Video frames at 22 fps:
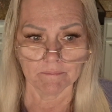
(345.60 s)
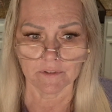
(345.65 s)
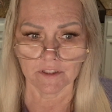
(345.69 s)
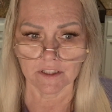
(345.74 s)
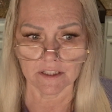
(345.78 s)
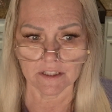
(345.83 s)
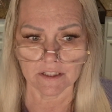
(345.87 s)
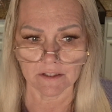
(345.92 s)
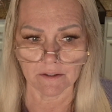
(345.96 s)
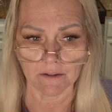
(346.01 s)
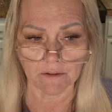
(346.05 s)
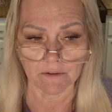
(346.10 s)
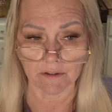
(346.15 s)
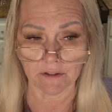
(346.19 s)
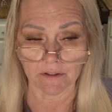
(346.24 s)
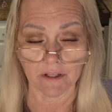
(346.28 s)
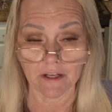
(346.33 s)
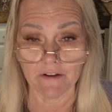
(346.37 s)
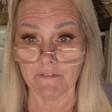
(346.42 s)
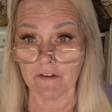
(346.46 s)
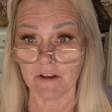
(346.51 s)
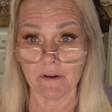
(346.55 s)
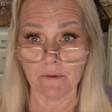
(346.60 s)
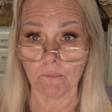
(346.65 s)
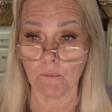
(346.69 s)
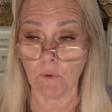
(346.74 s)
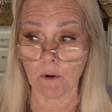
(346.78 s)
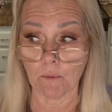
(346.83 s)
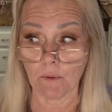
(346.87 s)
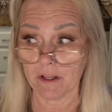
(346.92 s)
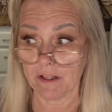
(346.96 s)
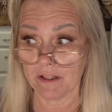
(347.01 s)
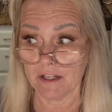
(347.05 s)
just living
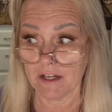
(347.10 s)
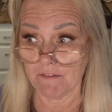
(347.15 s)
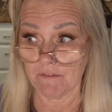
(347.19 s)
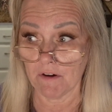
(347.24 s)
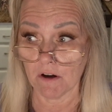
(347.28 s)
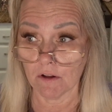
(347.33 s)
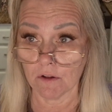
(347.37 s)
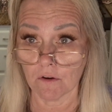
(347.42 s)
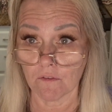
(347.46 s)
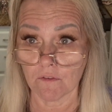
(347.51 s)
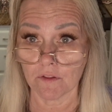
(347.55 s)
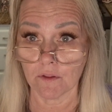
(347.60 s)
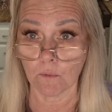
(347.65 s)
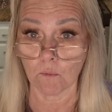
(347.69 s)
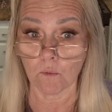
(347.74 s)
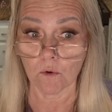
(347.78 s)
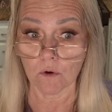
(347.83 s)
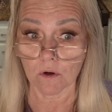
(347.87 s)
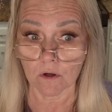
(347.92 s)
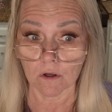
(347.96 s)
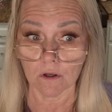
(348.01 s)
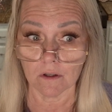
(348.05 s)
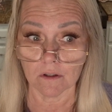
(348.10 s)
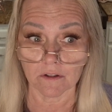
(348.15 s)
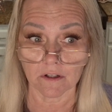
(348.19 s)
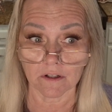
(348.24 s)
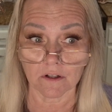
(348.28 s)
where we live all over the world,